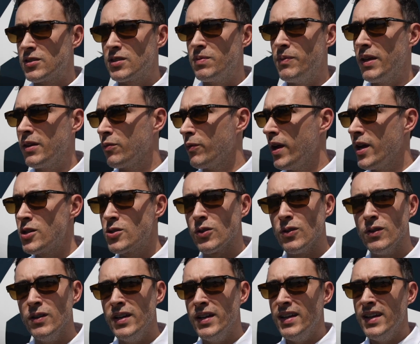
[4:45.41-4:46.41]
Smith,
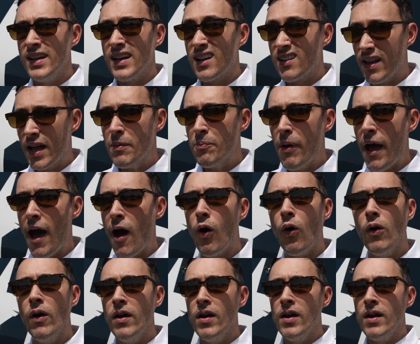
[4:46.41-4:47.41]
Rachel, Glenn
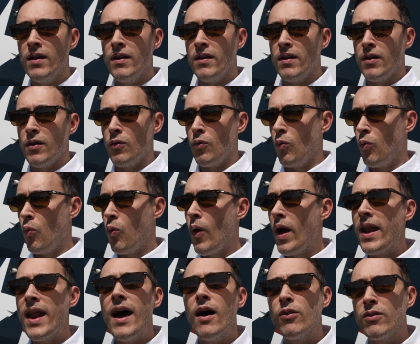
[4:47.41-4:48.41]
Powell,
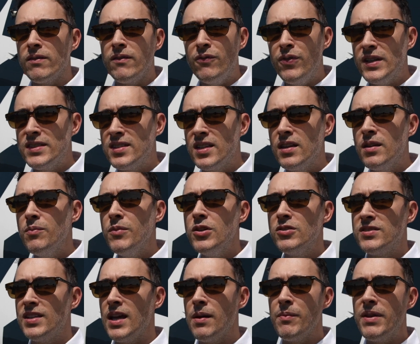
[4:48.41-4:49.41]
went out and visited the
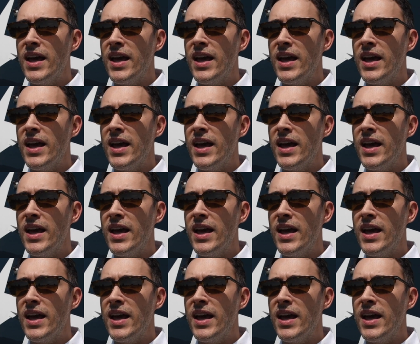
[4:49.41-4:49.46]
museum.